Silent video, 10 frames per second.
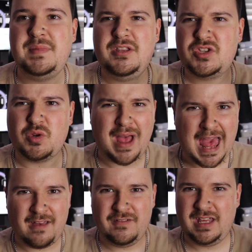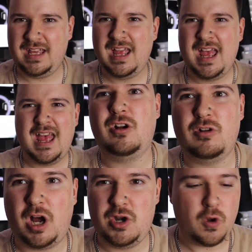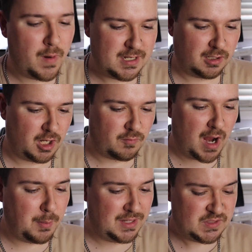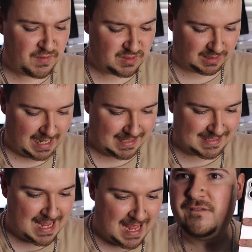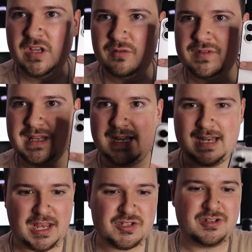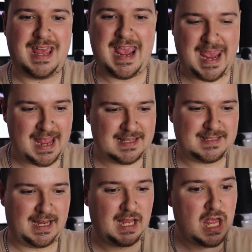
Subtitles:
being so heavy, annoying to lug around, but this feels light. Feels like nicer in the hands. Like,